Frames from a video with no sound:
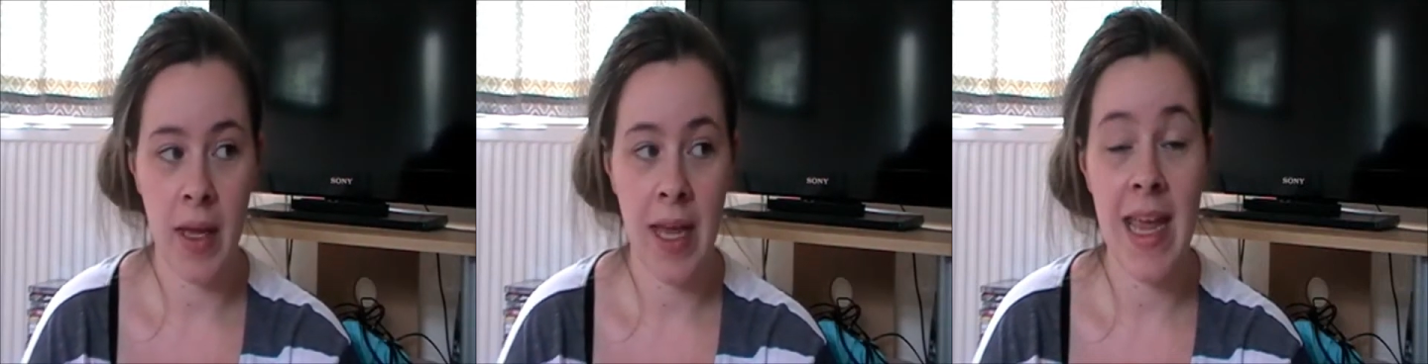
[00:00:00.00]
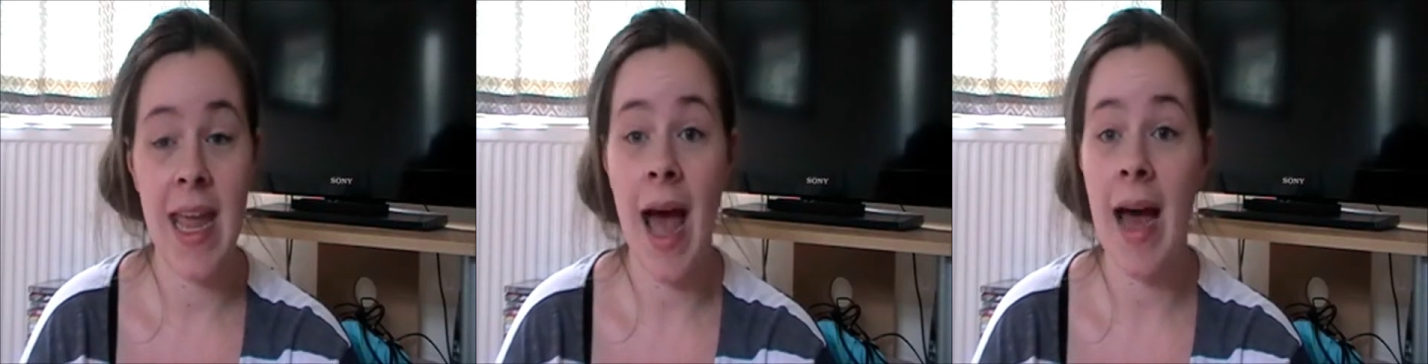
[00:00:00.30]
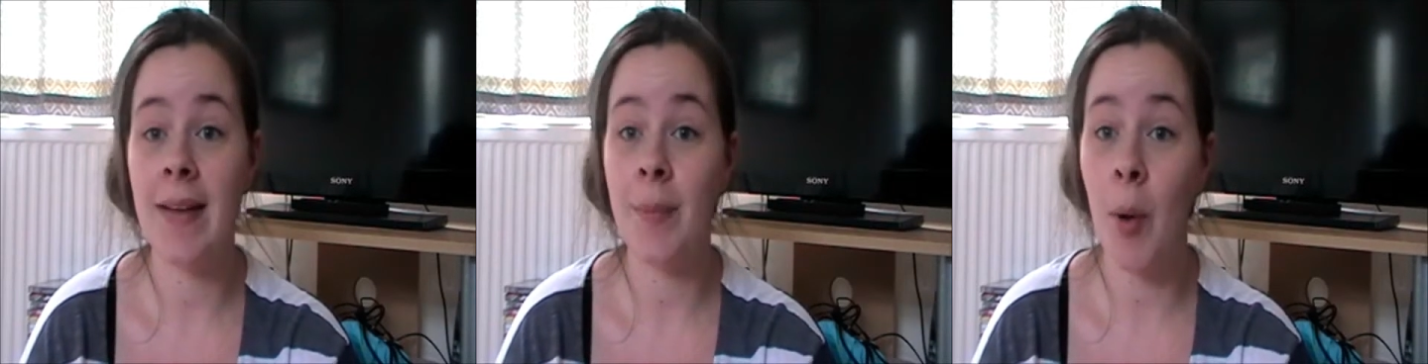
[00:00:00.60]
He
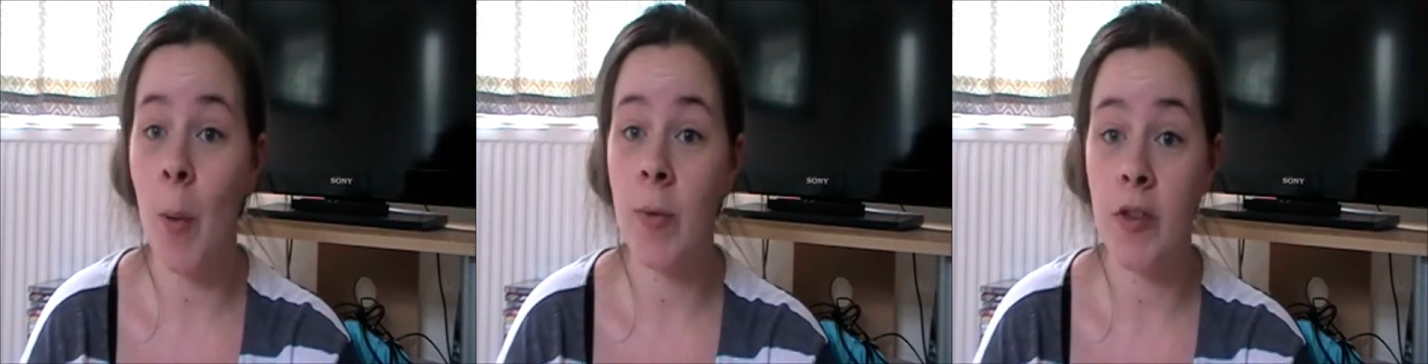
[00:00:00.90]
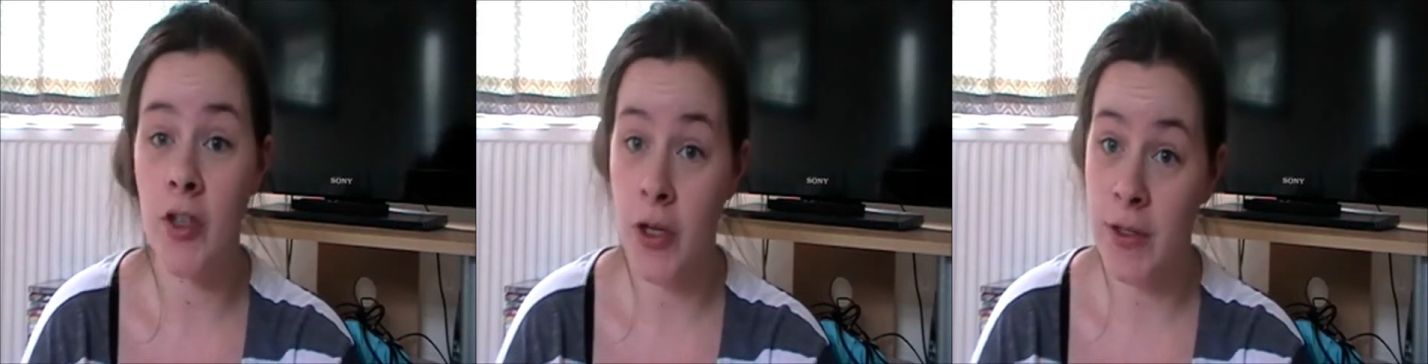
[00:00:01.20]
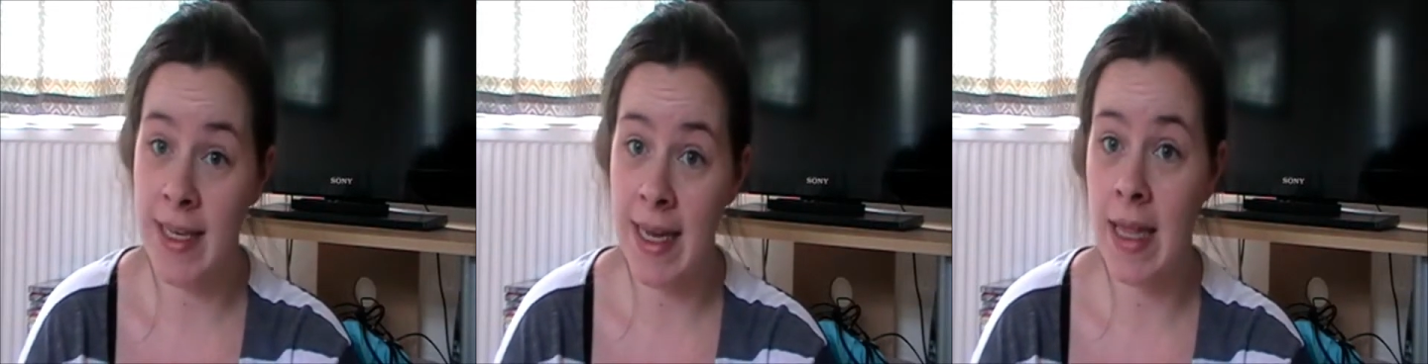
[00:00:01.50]
has popped 2
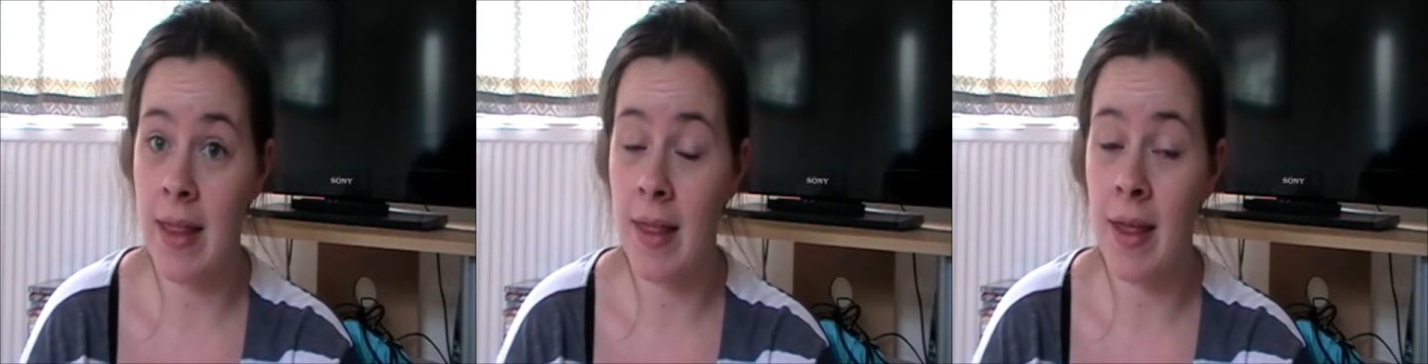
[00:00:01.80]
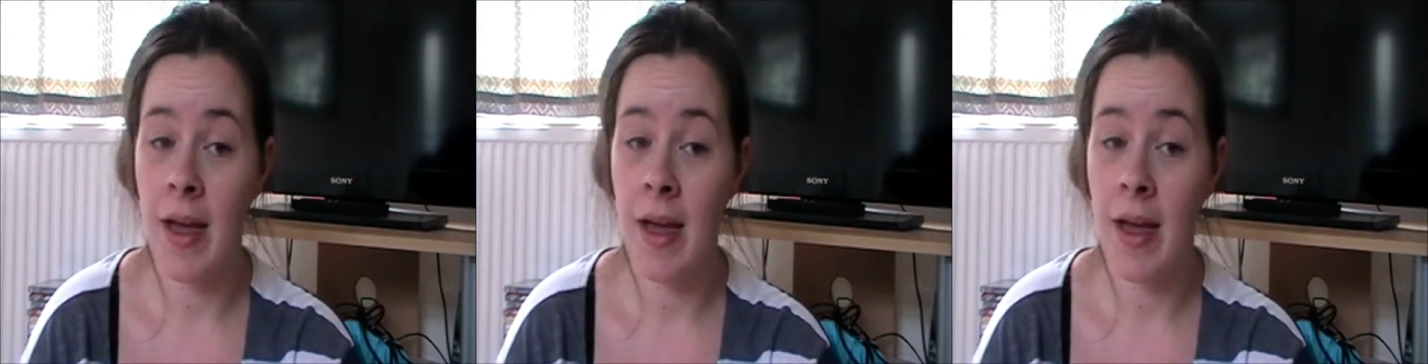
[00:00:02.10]
teeth.